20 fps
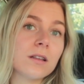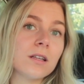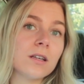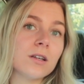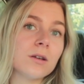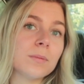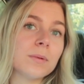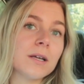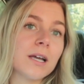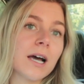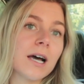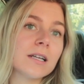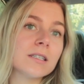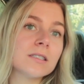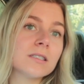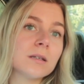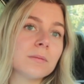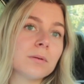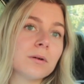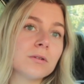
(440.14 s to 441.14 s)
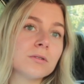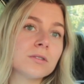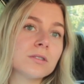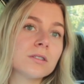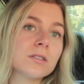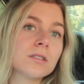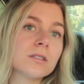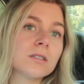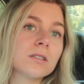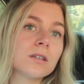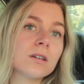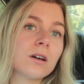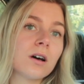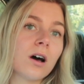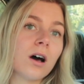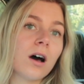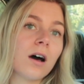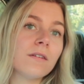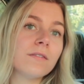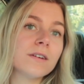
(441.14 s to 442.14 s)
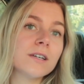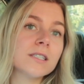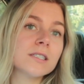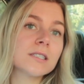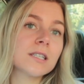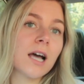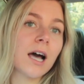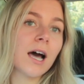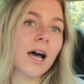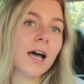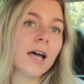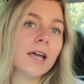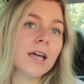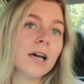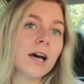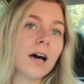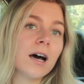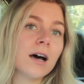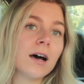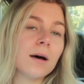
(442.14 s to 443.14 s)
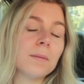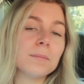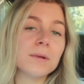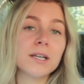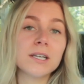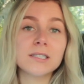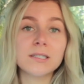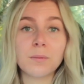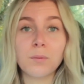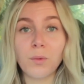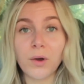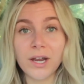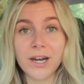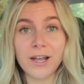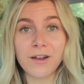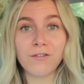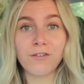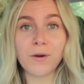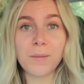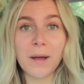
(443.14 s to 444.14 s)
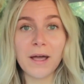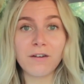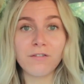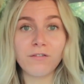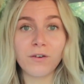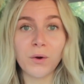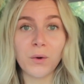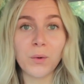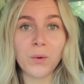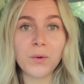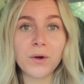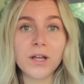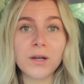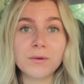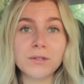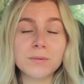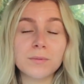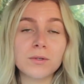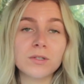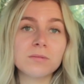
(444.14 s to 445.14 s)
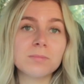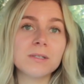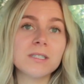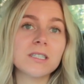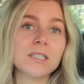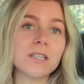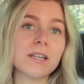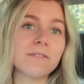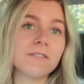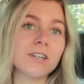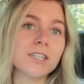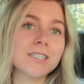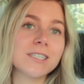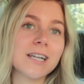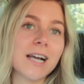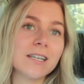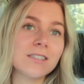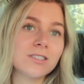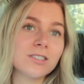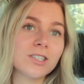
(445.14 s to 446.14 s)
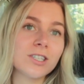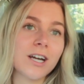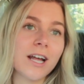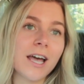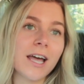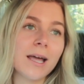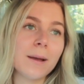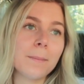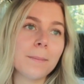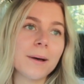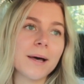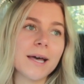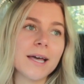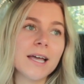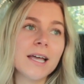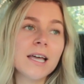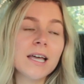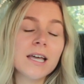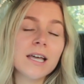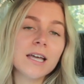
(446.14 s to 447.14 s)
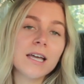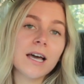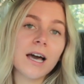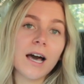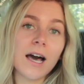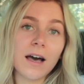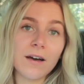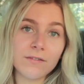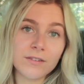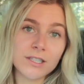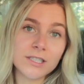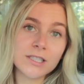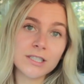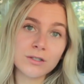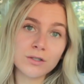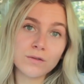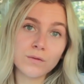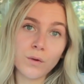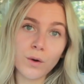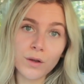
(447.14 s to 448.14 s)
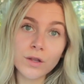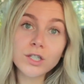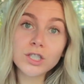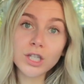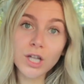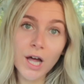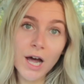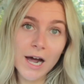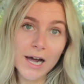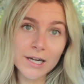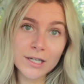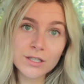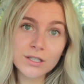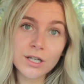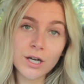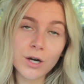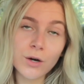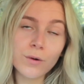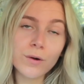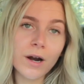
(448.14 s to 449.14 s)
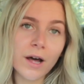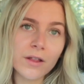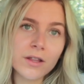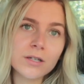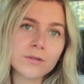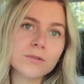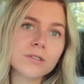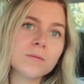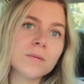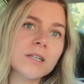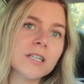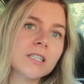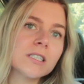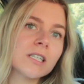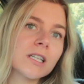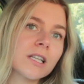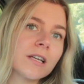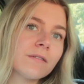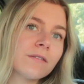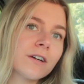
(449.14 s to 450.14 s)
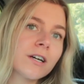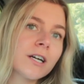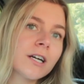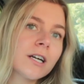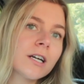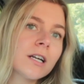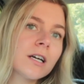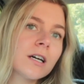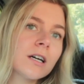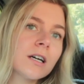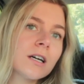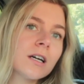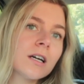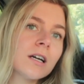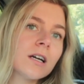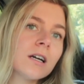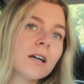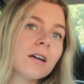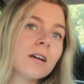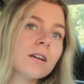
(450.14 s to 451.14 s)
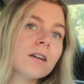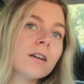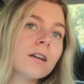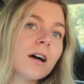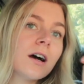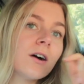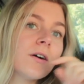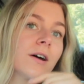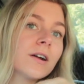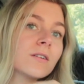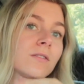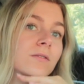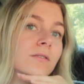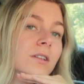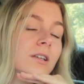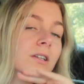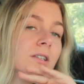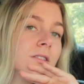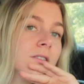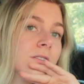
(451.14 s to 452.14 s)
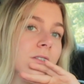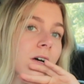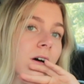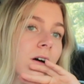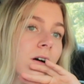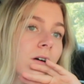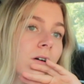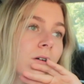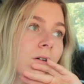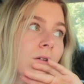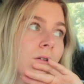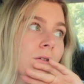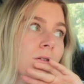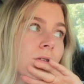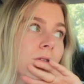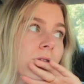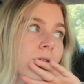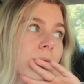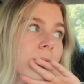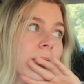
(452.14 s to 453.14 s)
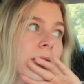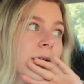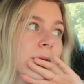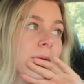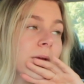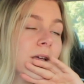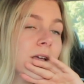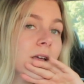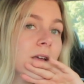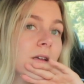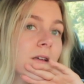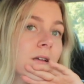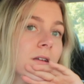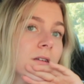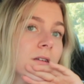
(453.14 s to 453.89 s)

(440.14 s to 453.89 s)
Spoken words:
the UPS, the post office guy, because I'm waiting for my phone. It was supposed to be delivered yesterday, but obviously it was 4th of July, so nothing was being delivered. No, I don't think so. Maybe,